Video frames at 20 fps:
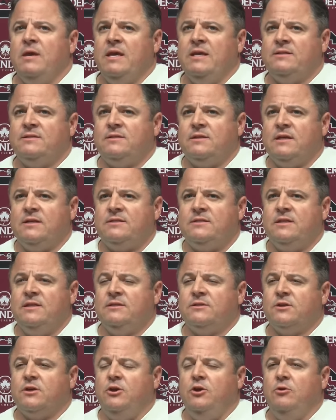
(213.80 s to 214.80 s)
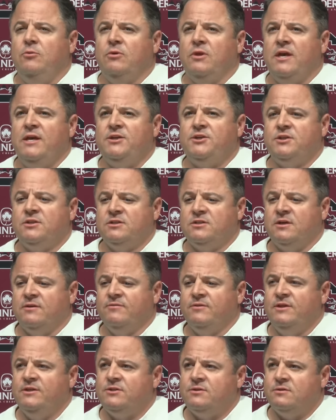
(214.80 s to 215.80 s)
it's these accumulations
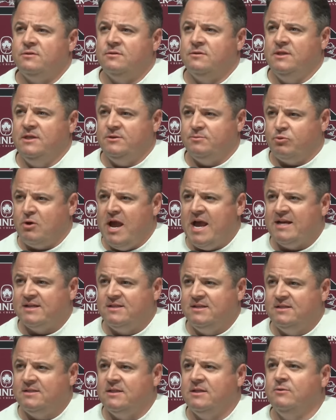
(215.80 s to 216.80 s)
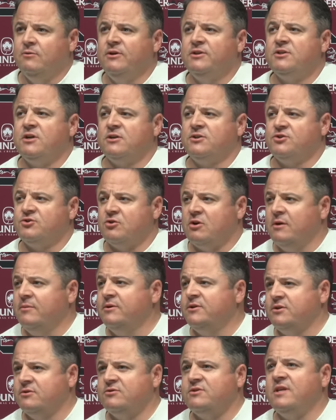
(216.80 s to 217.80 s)
of these practices. And then we start to
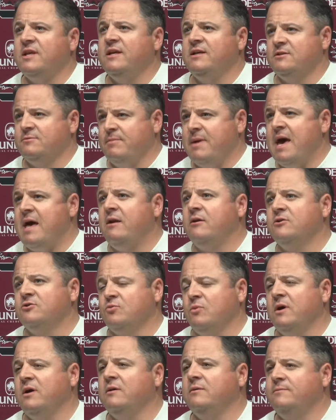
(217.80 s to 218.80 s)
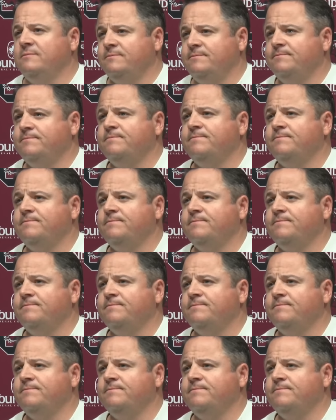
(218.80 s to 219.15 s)
scrimmage, those things matter as well.